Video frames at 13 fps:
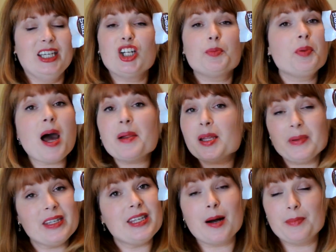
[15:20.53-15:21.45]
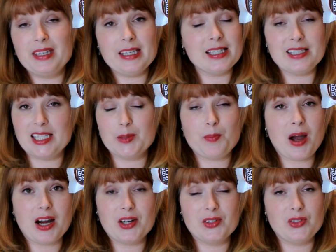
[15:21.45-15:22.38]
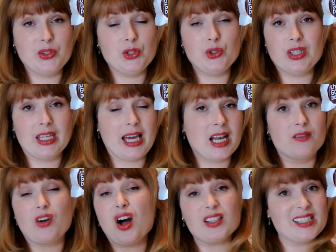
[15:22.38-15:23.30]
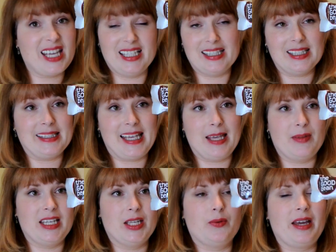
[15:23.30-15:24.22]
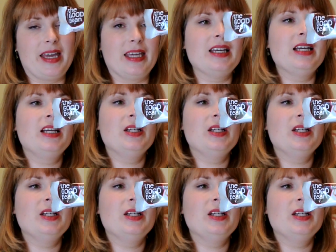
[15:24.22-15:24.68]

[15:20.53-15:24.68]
It'll probably be yummy because these bars usually kind of all taste the same anyway,